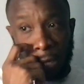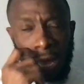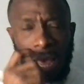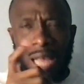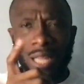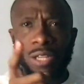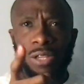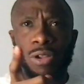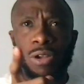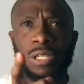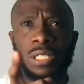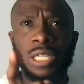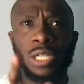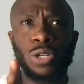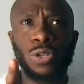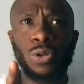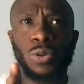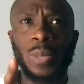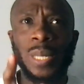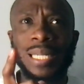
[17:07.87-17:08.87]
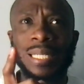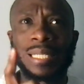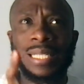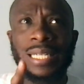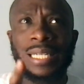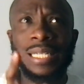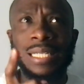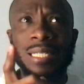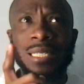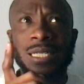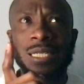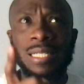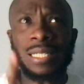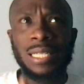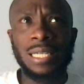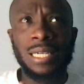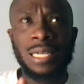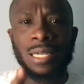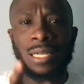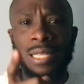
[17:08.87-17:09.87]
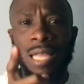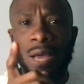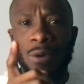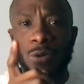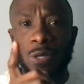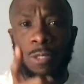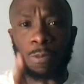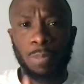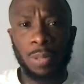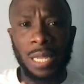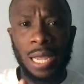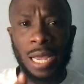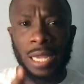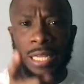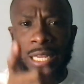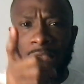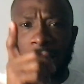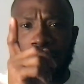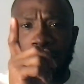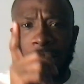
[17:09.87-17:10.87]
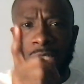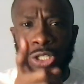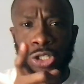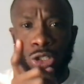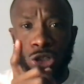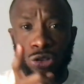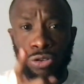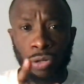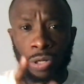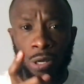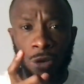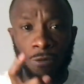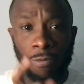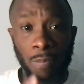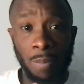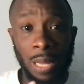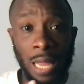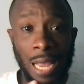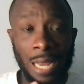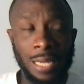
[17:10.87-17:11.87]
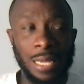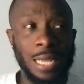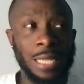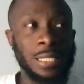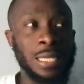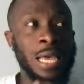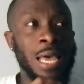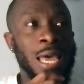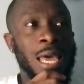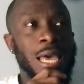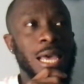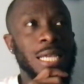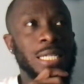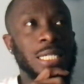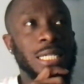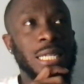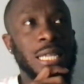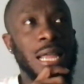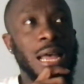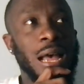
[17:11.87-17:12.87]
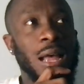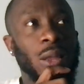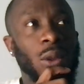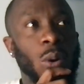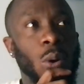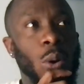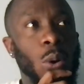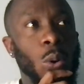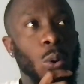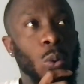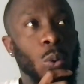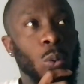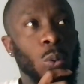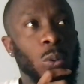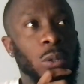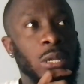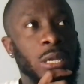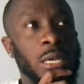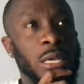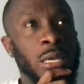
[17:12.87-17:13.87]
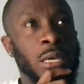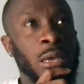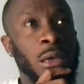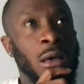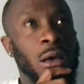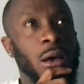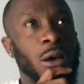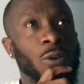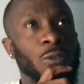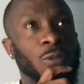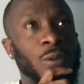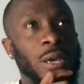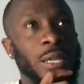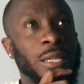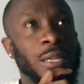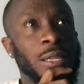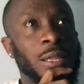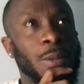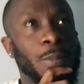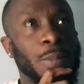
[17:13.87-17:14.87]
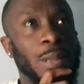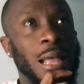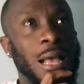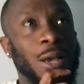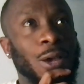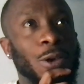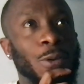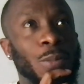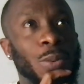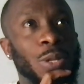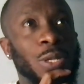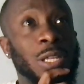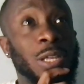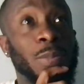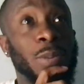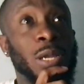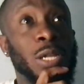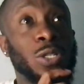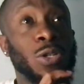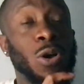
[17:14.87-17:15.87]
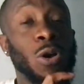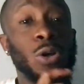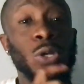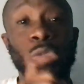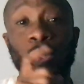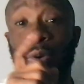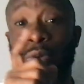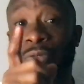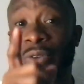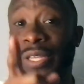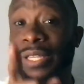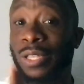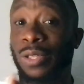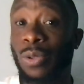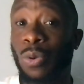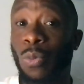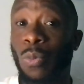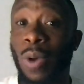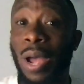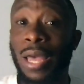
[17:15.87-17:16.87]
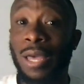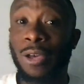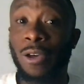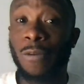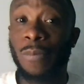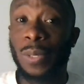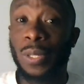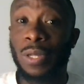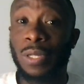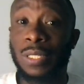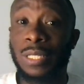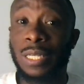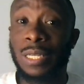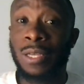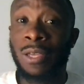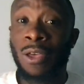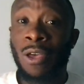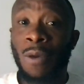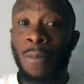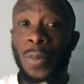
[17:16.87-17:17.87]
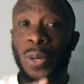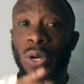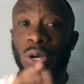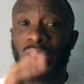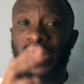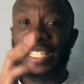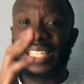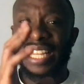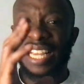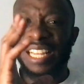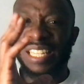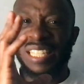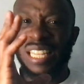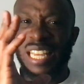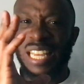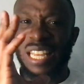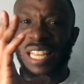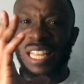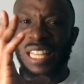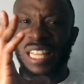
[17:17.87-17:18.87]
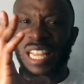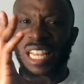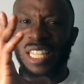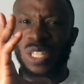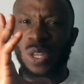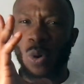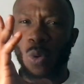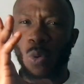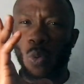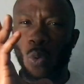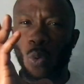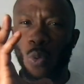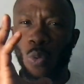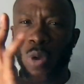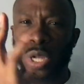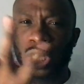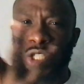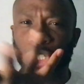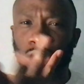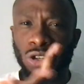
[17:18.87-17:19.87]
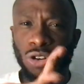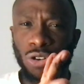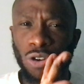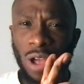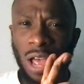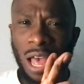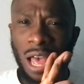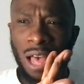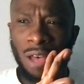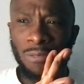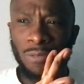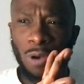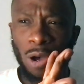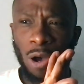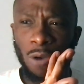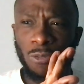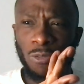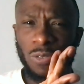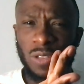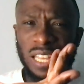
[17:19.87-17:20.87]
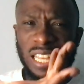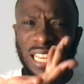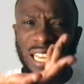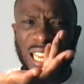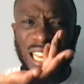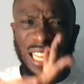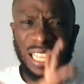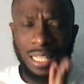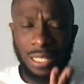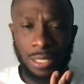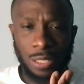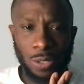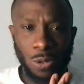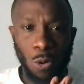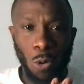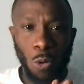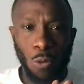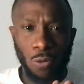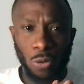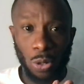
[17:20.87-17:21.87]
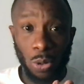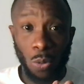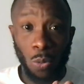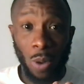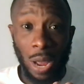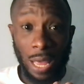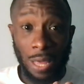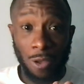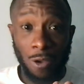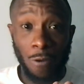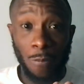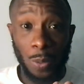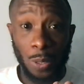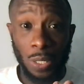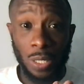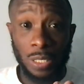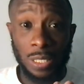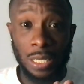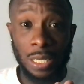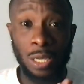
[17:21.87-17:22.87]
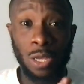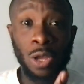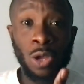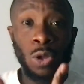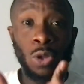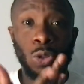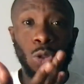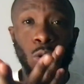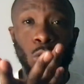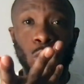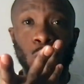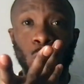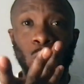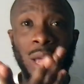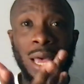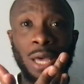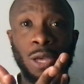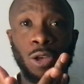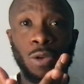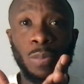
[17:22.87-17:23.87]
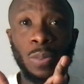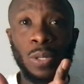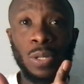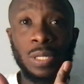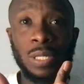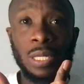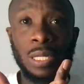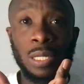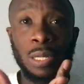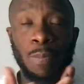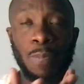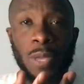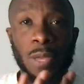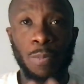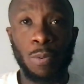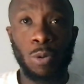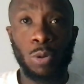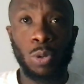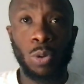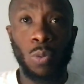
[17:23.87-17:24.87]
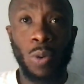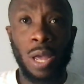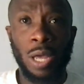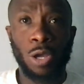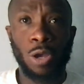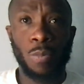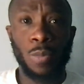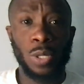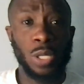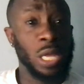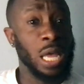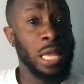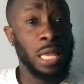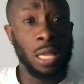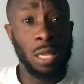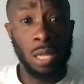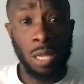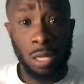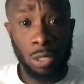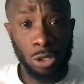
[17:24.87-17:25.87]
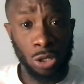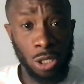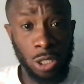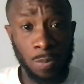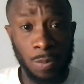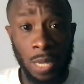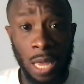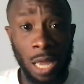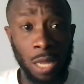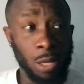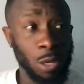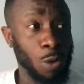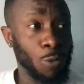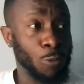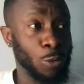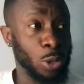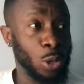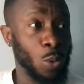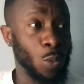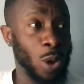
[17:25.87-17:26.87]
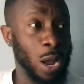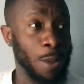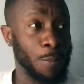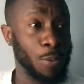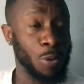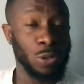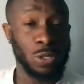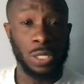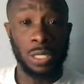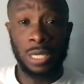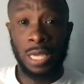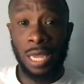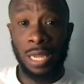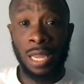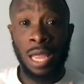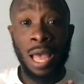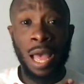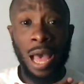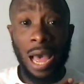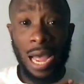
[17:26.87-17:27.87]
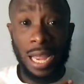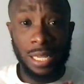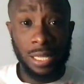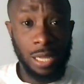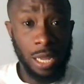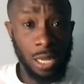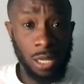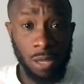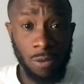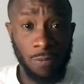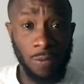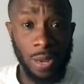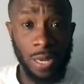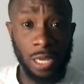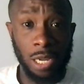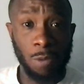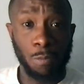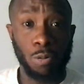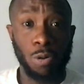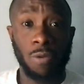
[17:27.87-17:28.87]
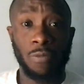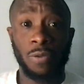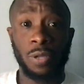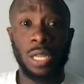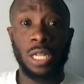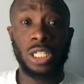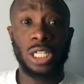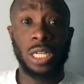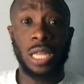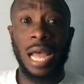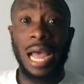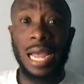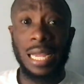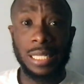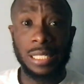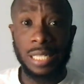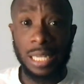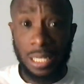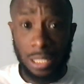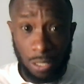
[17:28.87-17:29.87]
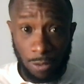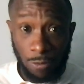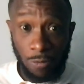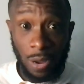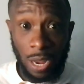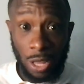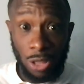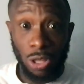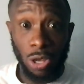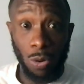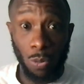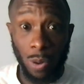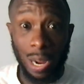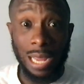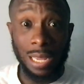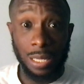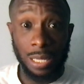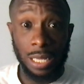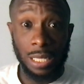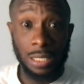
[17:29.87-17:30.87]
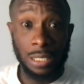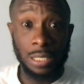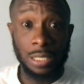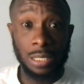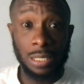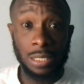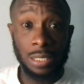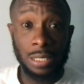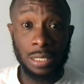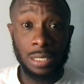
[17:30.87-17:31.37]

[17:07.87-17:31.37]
And the Lord said, You know what? This seed that was planted, this tree of blackness, is not only affecting the black community, but it's also affecting the white community because there's a there's a witchcraft of guilt over the white community. Those white community, the people in the white community, and trust me, I love when a white person can identify their privilege and identify their whiteness.